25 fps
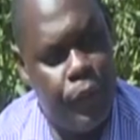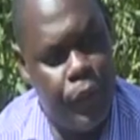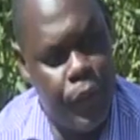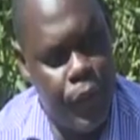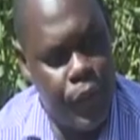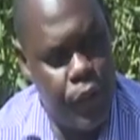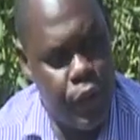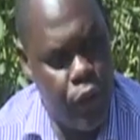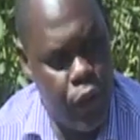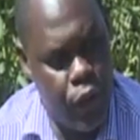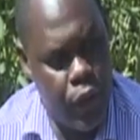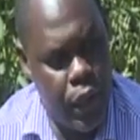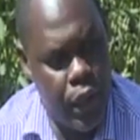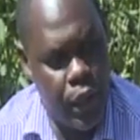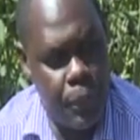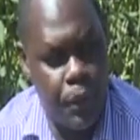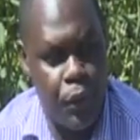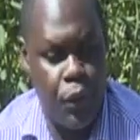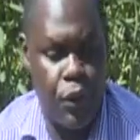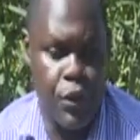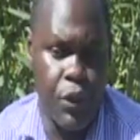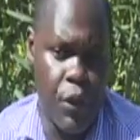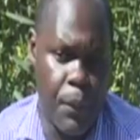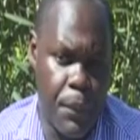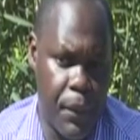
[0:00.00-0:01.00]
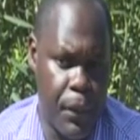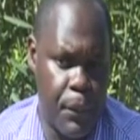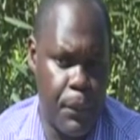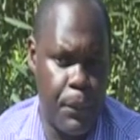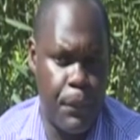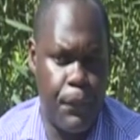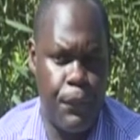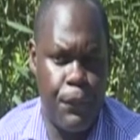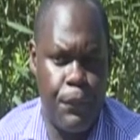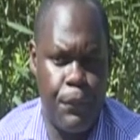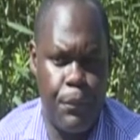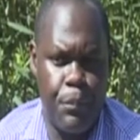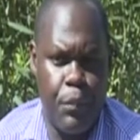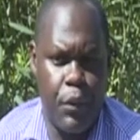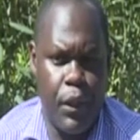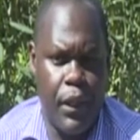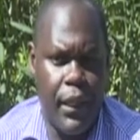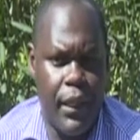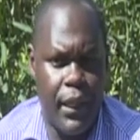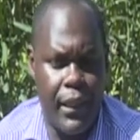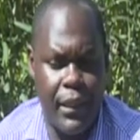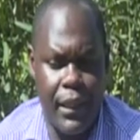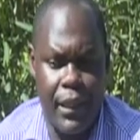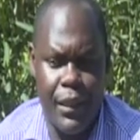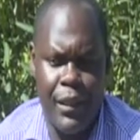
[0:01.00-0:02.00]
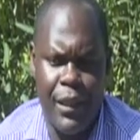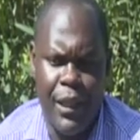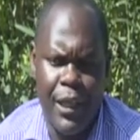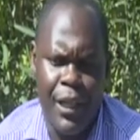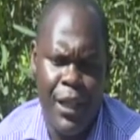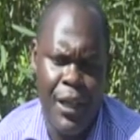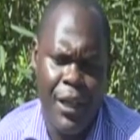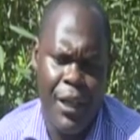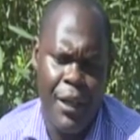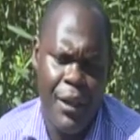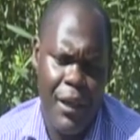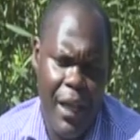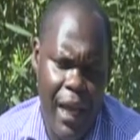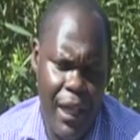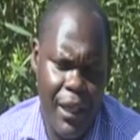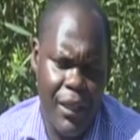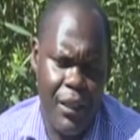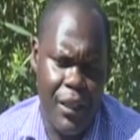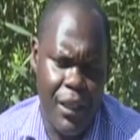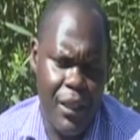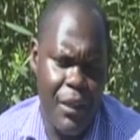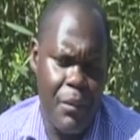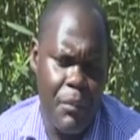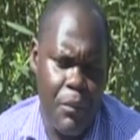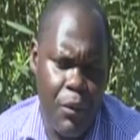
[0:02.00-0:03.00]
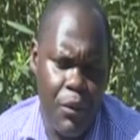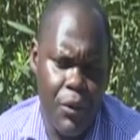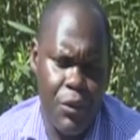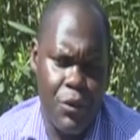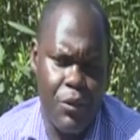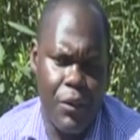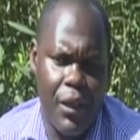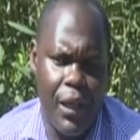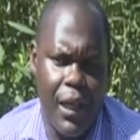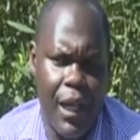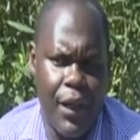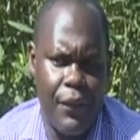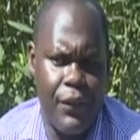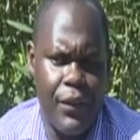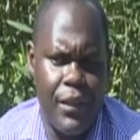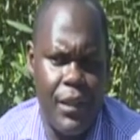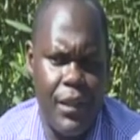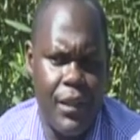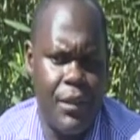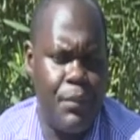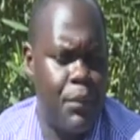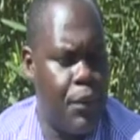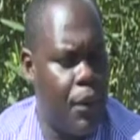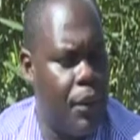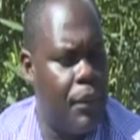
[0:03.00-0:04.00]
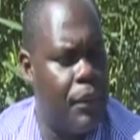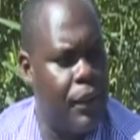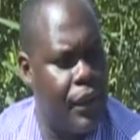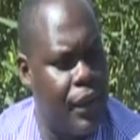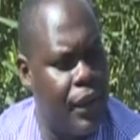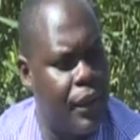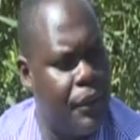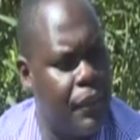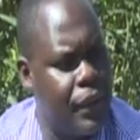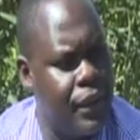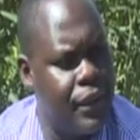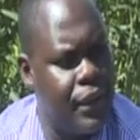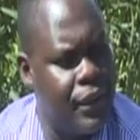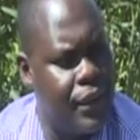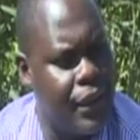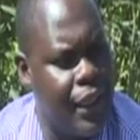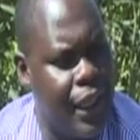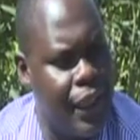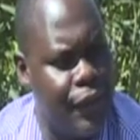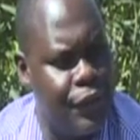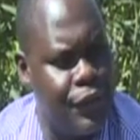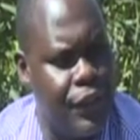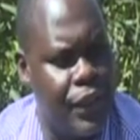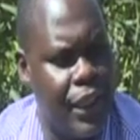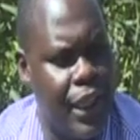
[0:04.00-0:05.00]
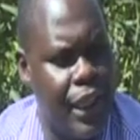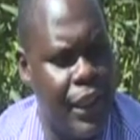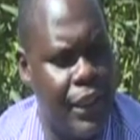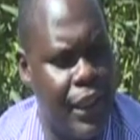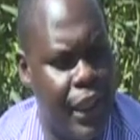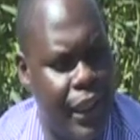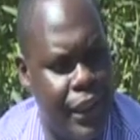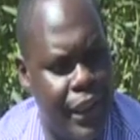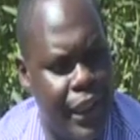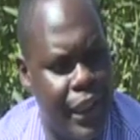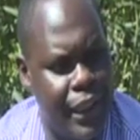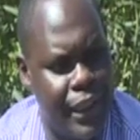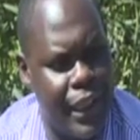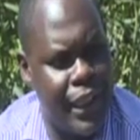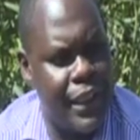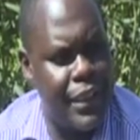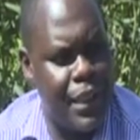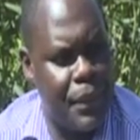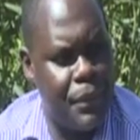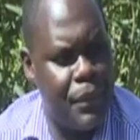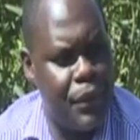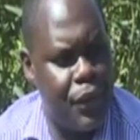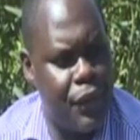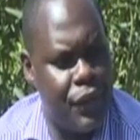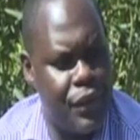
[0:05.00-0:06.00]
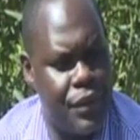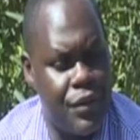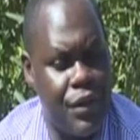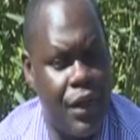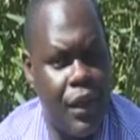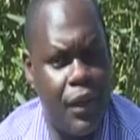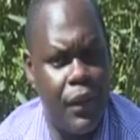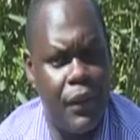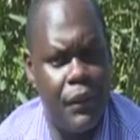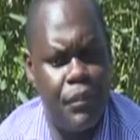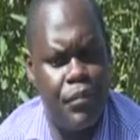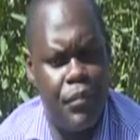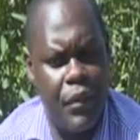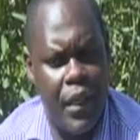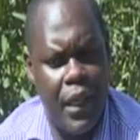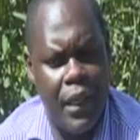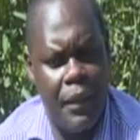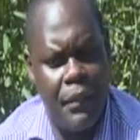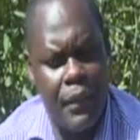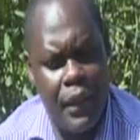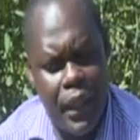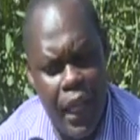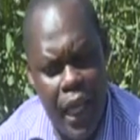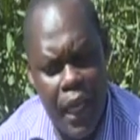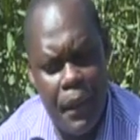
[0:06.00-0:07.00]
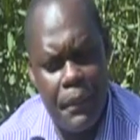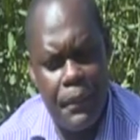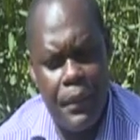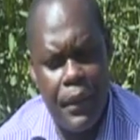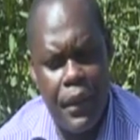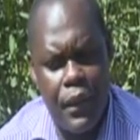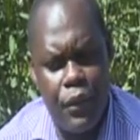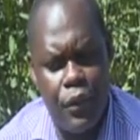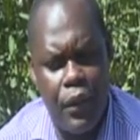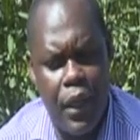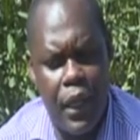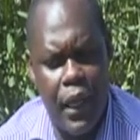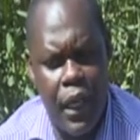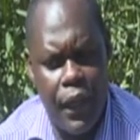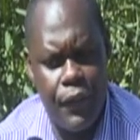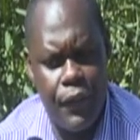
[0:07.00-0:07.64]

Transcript: a bit longer, because open pollinated, at the most you can harvest is probably 3 months, after, and that's a bit of a struggle. But the hybrid, you can